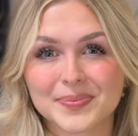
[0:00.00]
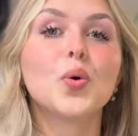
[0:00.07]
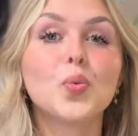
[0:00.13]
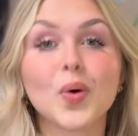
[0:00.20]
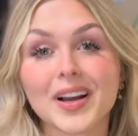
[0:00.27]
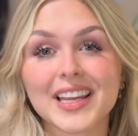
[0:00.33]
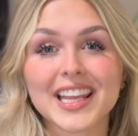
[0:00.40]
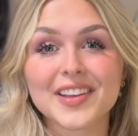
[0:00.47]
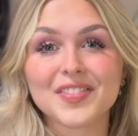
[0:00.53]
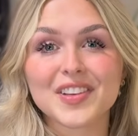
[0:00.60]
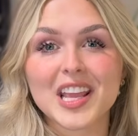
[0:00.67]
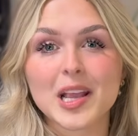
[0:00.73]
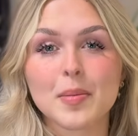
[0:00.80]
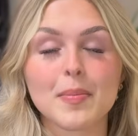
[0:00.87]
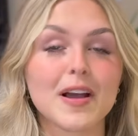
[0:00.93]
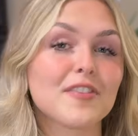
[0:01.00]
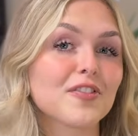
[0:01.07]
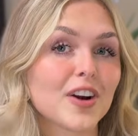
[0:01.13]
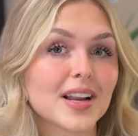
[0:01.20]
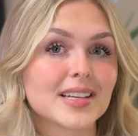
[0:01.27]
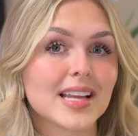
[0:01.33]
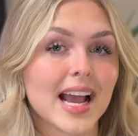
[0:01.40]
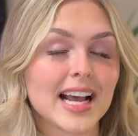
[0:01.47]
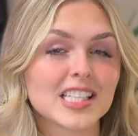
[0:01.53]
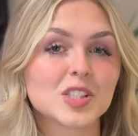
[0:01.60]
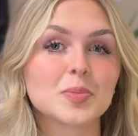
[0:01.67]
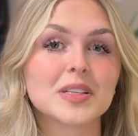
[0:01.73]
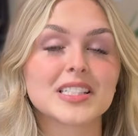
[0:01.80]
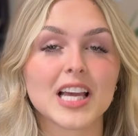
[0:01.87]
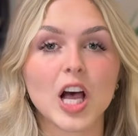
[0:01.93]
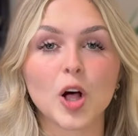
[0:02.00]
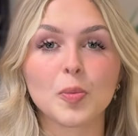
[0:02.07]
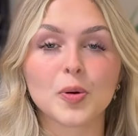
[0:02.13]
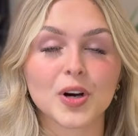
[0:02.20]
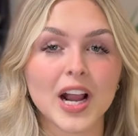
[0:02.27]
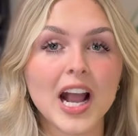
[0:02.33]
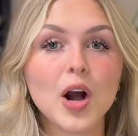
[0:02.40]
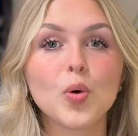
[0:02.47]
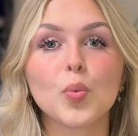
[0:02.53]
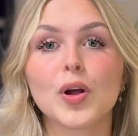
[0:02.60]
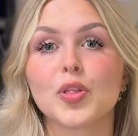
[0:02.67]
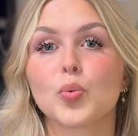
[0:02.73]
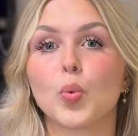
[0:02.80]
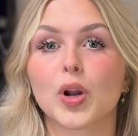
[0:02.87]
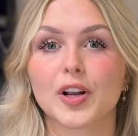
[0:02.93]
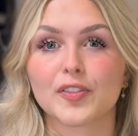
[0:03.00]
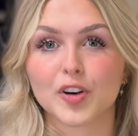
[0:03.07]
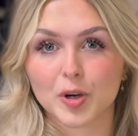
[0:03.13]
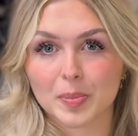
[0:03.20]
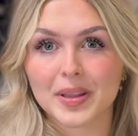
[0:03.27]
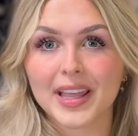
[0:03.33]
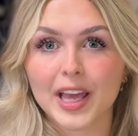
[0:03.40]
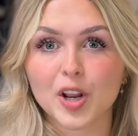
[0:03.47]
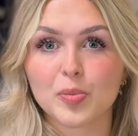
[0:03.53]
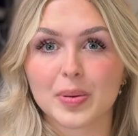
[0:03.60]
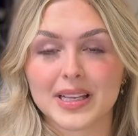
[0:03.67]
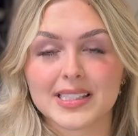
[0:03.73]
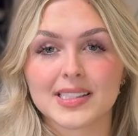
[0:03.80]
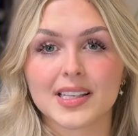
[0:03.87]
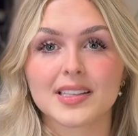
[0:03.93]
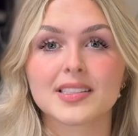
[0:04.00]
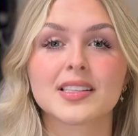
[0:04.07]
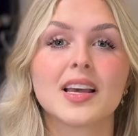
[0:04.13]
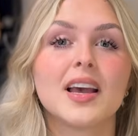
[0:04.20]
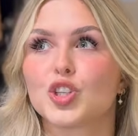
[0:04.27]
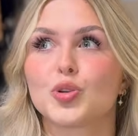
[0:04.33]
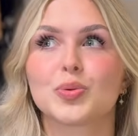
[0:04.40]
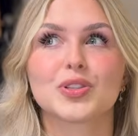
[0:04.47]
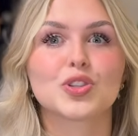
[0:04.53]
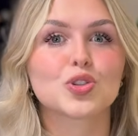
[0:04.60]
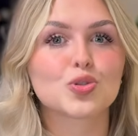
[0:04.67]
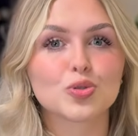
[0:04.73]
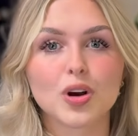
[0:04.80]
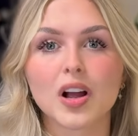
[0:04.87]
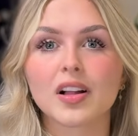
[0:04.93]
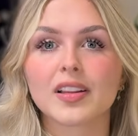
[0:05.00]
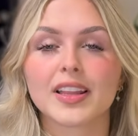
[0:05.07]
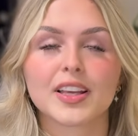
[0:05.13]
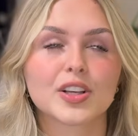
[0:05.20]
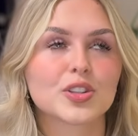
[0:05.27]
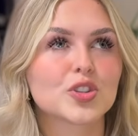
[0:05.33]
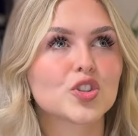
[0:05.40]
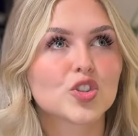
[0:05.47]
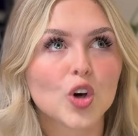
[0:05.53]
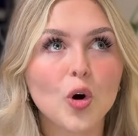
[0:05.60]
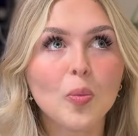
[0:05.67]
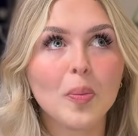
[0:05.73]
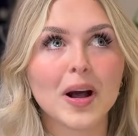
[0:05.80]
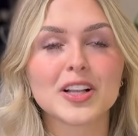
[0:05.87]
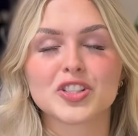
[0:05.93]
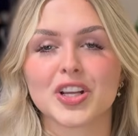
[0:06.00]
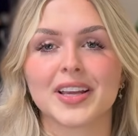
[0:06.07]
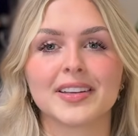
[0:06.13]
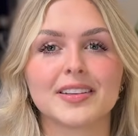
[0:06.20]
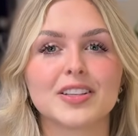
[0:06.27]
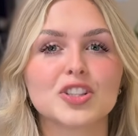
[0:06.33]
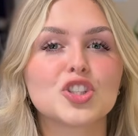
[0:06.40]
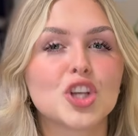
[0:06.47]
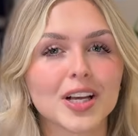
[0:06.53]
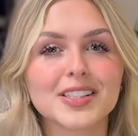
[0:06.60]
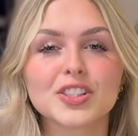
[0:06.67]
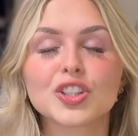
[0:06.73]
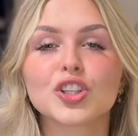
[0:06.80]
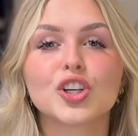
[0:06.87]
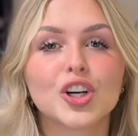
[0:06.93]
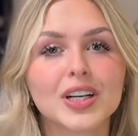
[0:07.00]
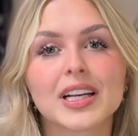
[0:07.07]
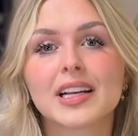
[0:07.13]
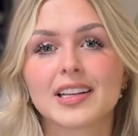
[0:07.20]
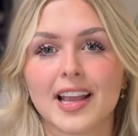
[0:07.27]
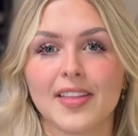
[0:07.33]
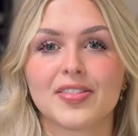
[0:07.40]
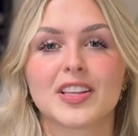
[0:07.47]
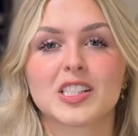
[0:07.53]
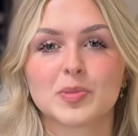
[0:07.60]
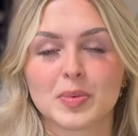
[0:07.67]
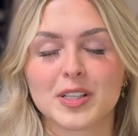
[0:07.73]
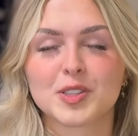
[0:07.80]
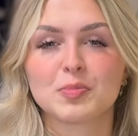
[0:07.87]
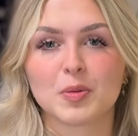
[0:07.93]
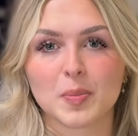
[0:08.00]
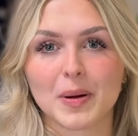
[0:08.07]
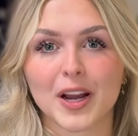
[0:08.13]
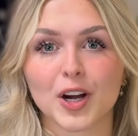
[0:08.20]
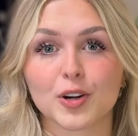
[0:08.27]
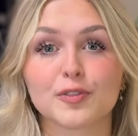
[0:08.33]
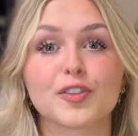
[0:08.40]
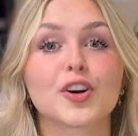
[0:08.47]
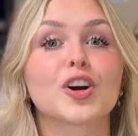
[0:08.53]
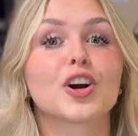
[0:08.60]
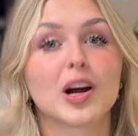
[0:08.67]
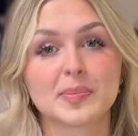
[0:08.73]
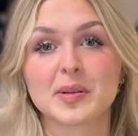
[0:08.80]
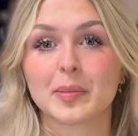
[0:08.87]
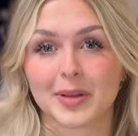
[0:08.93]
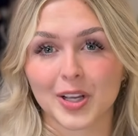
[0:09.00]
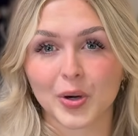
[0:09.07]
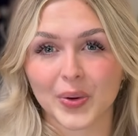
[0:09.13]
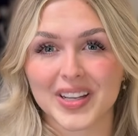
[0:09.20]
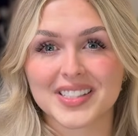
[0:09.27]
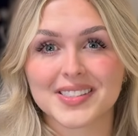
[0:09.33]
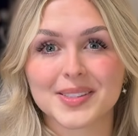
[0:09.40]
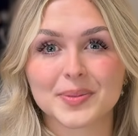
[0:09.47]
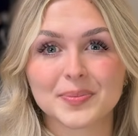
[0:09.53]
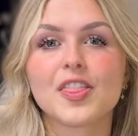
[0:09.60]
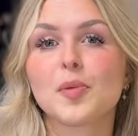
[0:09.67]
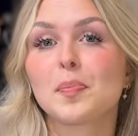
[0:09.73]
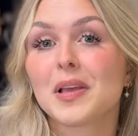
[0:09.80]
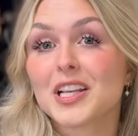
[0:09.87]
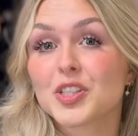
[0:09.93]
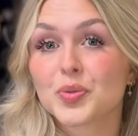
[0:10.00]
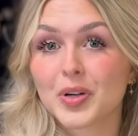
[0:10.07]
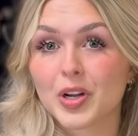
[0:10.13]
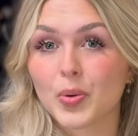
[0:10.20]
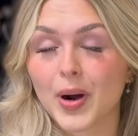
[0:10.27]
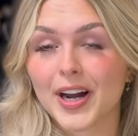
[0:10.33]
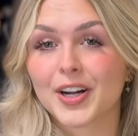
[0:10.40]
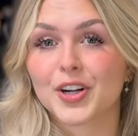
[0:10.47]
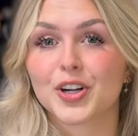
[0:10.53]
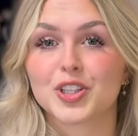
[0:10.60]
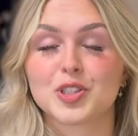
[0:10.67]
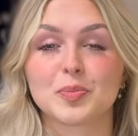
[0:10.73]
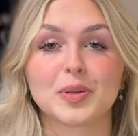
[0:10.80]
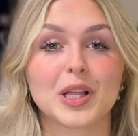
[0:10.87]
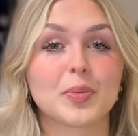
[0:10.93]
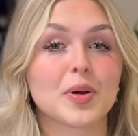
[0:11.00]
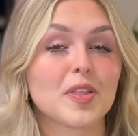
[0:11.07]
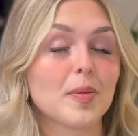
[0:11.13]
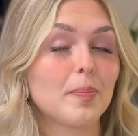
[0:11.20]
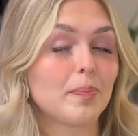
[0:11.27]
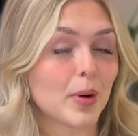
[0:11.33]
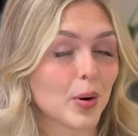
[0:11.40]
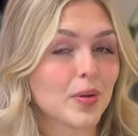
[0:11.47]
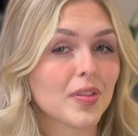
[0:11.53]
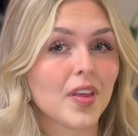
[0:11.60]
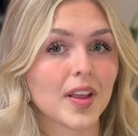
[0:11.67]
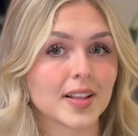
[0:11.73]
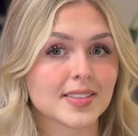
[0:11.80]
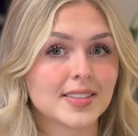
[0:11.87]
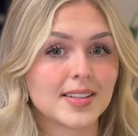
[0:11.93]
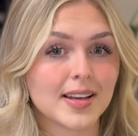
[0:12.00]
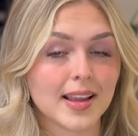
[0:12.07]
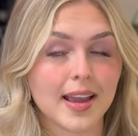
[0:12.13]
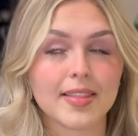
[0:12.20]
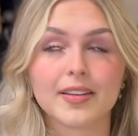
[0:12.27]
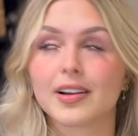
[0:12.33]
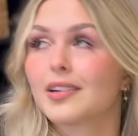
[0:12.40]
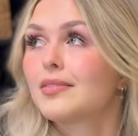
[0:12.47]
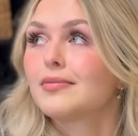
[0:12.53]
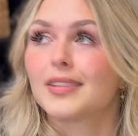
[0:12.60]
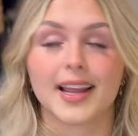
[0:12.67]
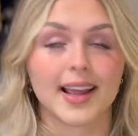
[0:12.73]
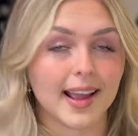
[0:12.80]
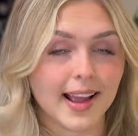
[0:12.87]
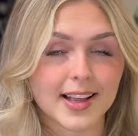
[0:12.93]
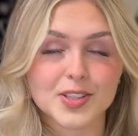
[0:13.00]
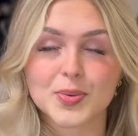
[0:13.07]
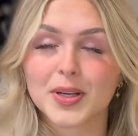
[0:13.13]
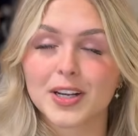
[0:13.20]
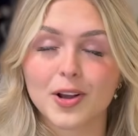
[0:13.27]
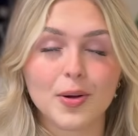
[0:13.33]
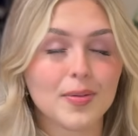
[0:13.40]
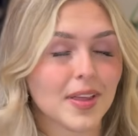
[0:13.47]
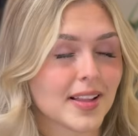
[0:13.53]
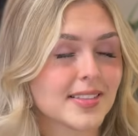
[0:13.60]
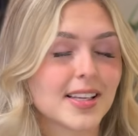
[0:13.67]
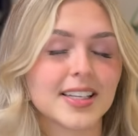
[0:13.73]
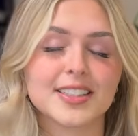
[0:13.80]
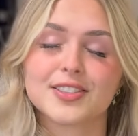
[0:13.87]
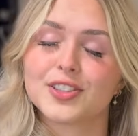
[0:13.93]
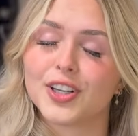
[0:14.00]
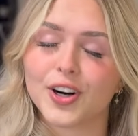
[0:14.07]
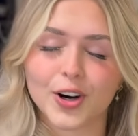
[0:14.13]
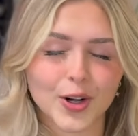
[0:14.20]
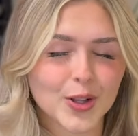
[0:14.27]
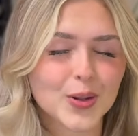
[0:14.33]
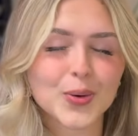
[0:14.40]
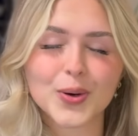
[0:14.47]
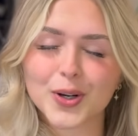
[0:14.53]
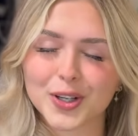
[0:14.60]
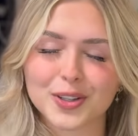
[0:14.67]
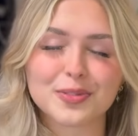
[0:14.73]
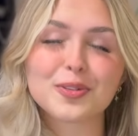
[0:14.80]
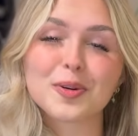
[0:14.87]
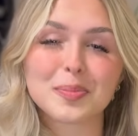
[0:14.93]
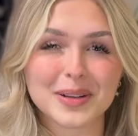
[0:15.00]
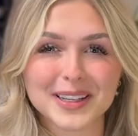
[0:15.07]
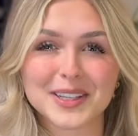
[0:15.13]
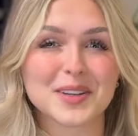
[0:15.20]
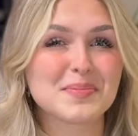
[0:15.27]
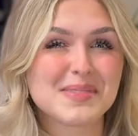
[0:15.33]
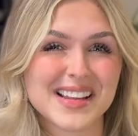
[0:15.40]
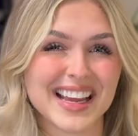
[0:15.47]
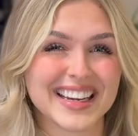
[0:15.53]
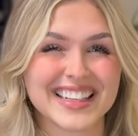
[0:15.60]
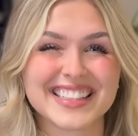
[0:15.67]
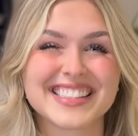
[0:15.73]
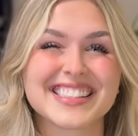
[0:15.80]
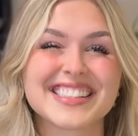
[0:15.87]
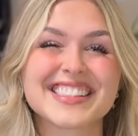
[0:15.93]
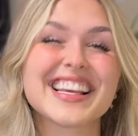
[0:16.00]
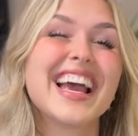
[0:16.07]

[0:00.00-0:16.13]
One evening, my friend asked me to help her out with one of her piano pieces. She was struggling so much and just couldn't get this piece prepared for her upcoming quiz. The piece required her to play with both hands together. As we know, that's a tall order for beginner pianists.